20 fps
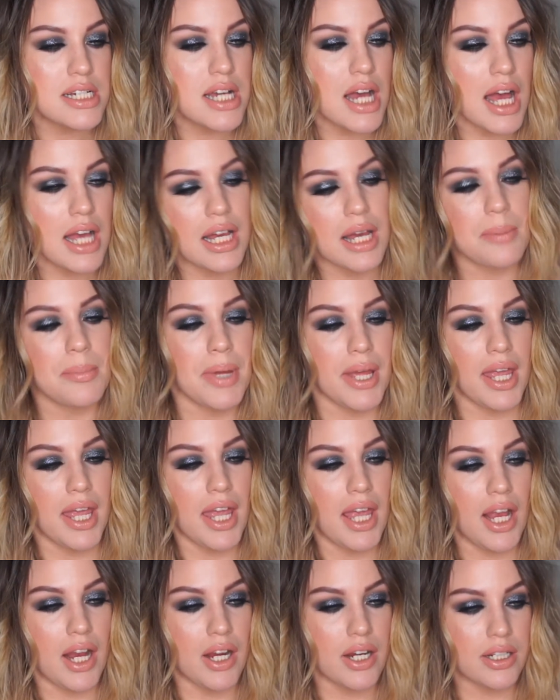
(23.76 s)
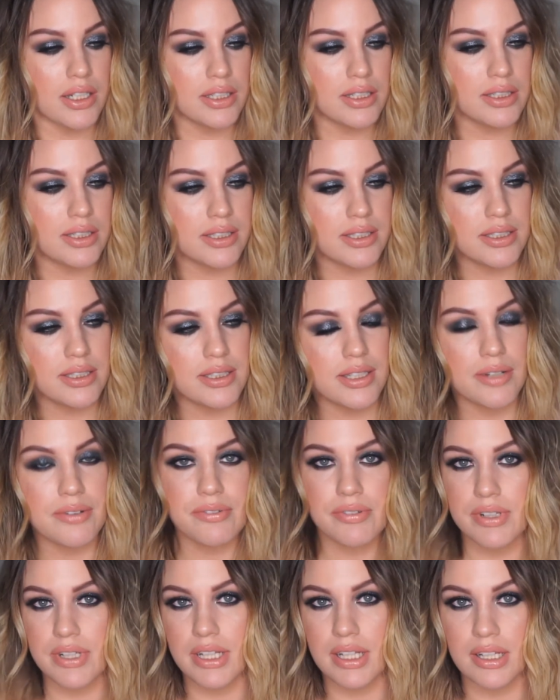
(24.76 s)
I cut my hair, I'm
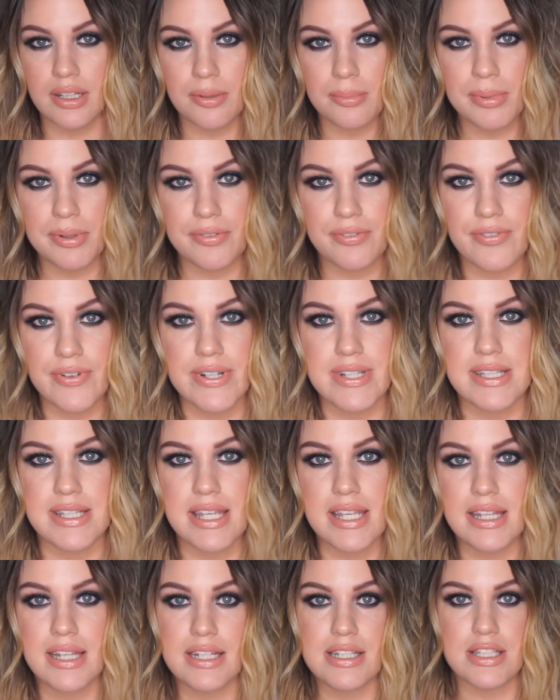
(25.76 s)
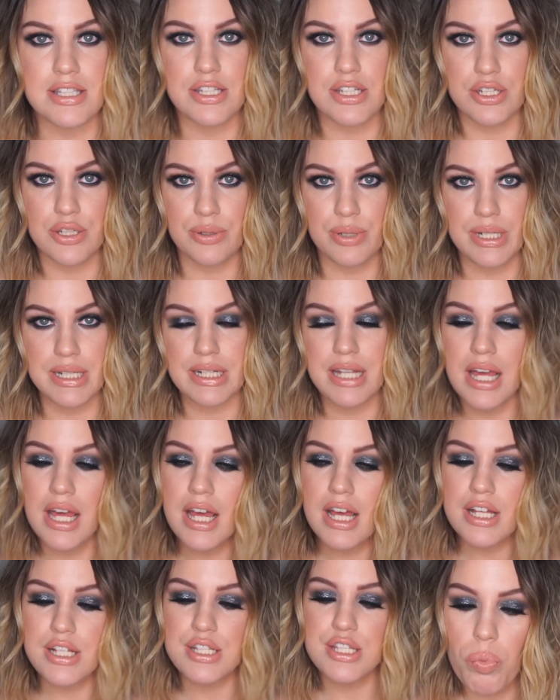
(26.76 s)
feeling a little bit frisky, let's do it.
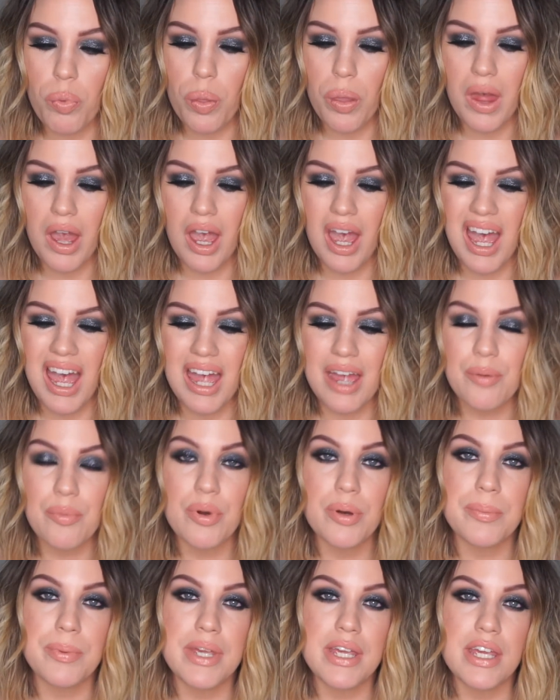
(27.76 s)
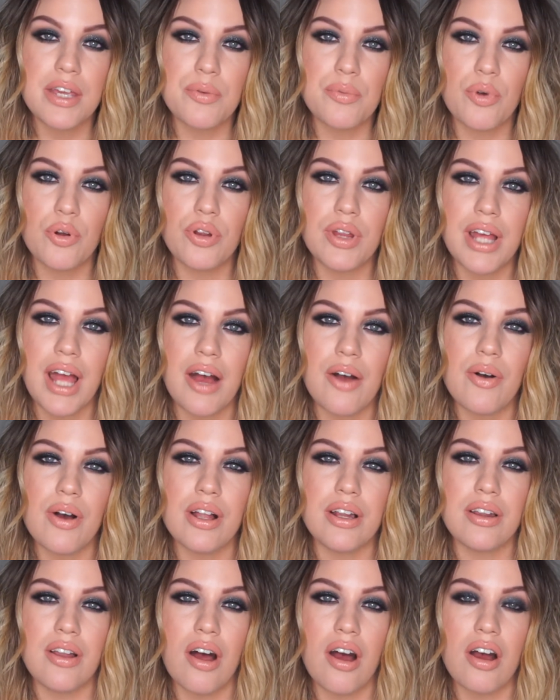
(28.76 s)
I will be rolling out
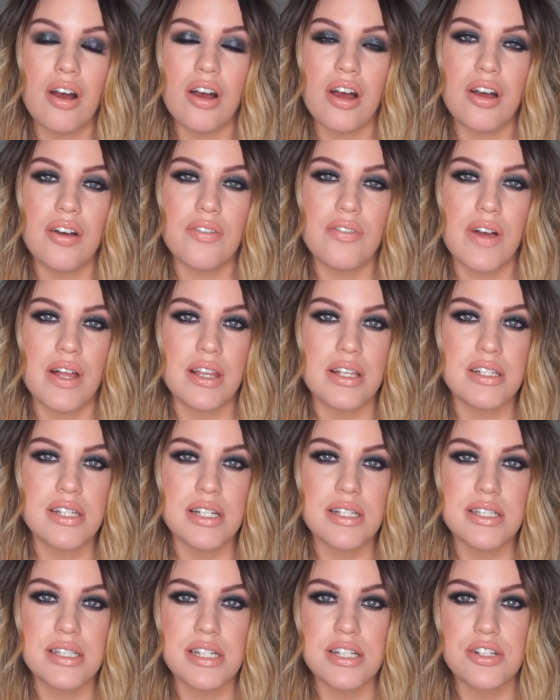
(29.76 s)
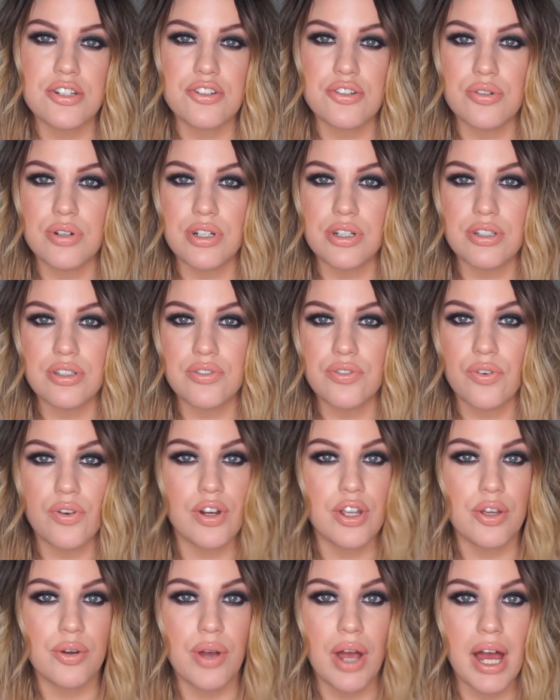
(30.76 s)
a lot of Valentine's Day tutorials for
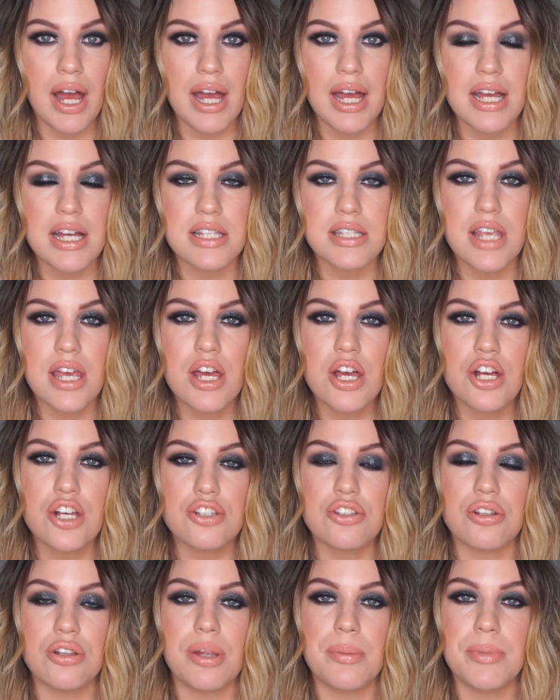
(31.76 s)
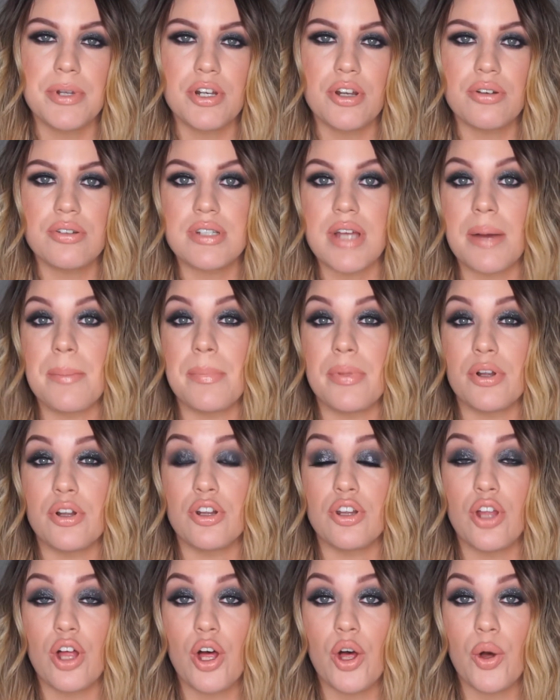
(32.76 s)
you guys, so let me know down
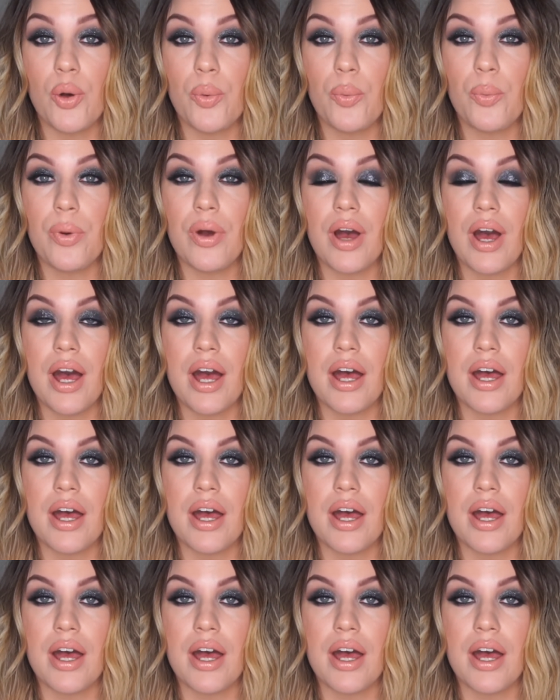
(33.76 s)
below